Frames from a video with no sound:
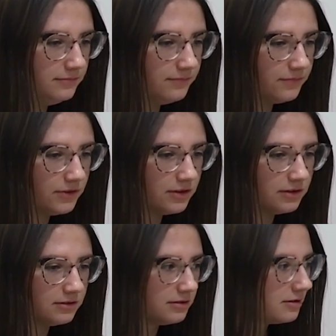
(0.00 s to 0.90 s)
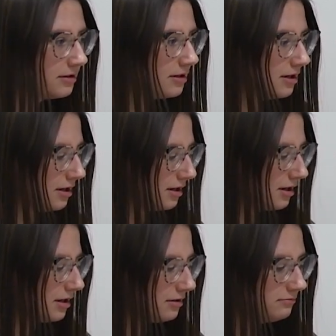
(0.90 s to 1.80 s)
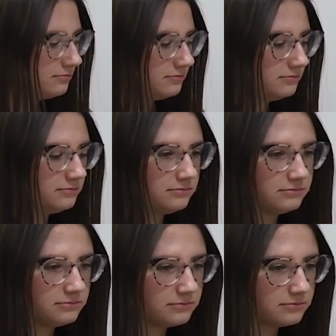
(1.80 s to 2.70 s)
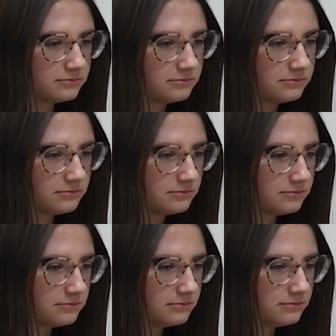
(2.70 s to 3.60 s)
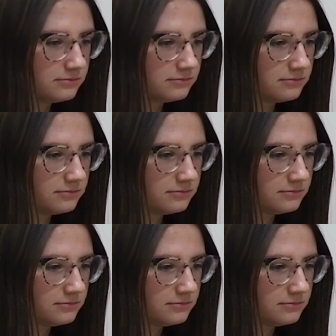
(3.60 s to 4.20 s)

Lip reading: [no speech]